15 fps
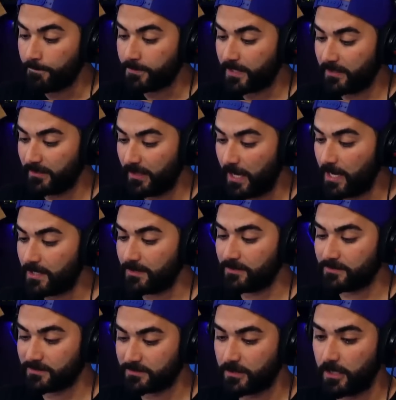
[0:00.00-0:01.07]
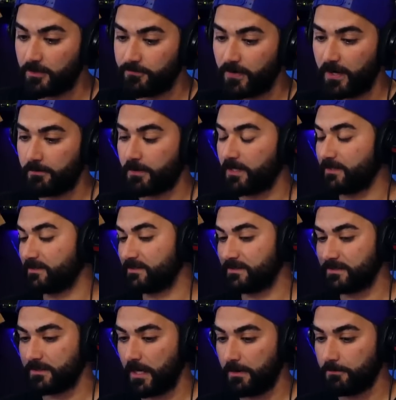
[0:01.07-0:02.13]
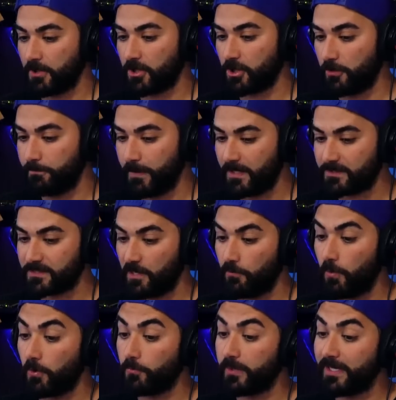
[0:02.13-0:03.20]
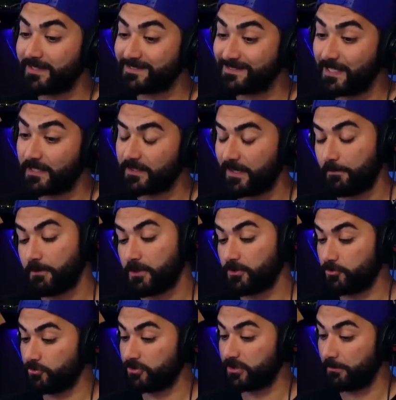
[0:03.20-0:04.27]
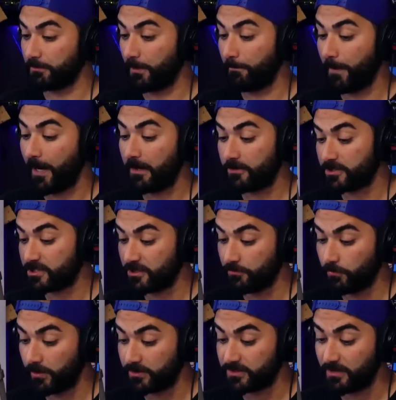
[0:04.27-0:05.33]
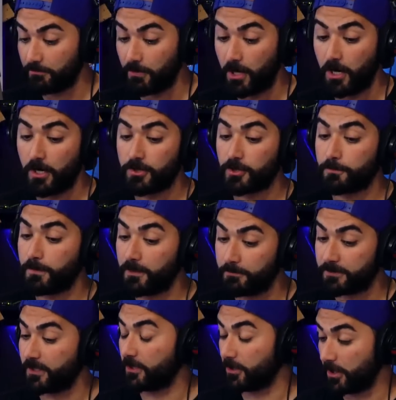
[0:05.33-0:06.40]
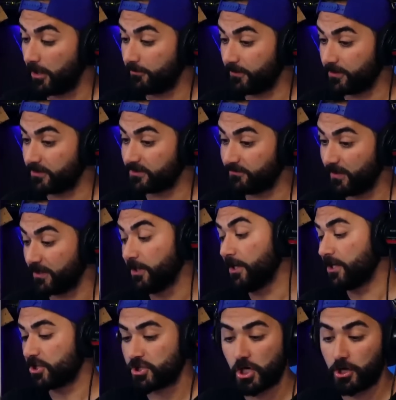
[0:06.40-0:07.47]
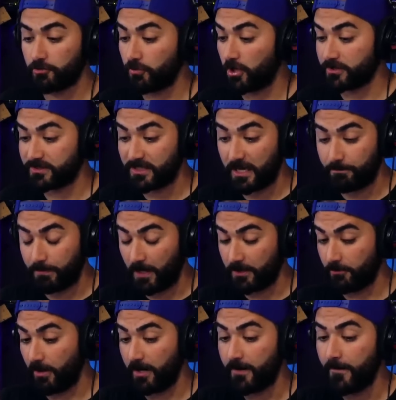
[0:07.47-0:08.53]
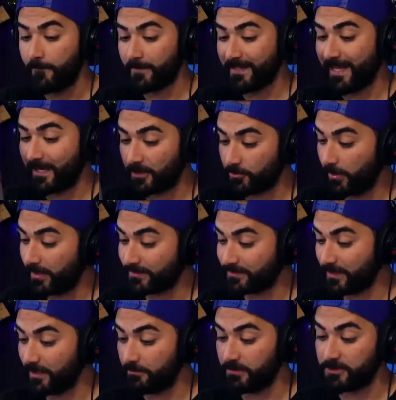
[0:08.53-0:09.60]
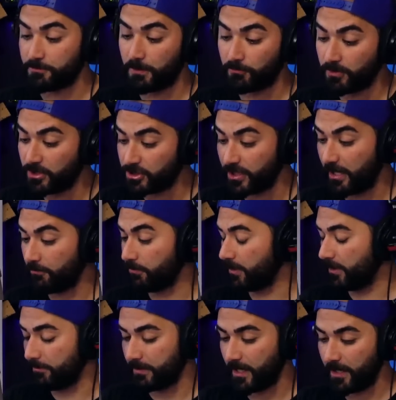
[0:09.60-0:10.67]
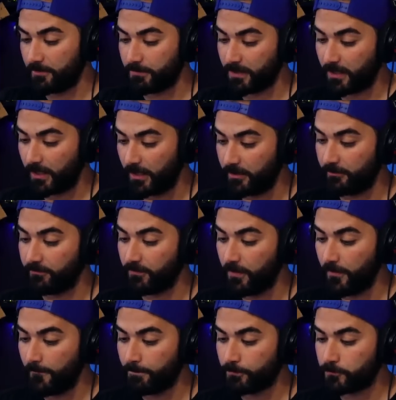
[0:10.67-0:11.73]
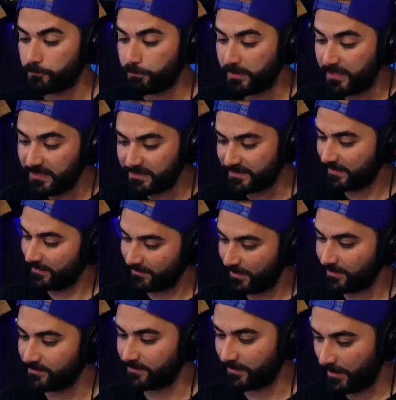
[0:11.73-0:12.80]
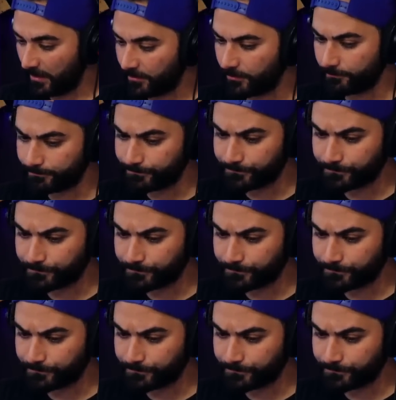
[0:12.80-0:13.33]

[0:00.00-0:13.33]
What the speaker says: a lot of the stuff I'm going to go based on what we had said, and I'm going to do some comparison with some other people that are covering this event. Sean Ross Sapp, by the way, a lot of credit to him. He's been reaching out. Him and I have been kind of piecing things together.